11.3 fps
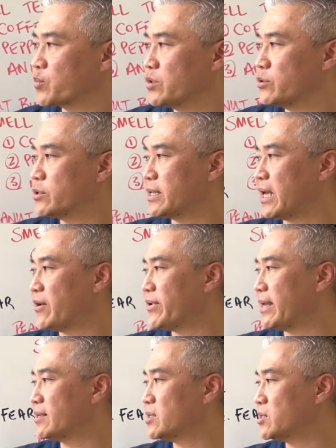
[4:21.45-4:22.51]
You can have
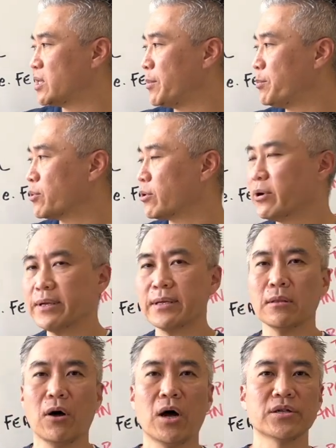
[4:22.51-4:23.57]
a temporary
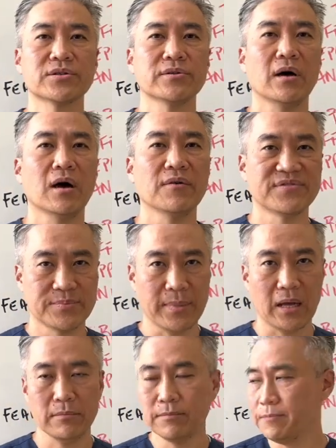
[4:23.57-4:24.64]
loss of smell.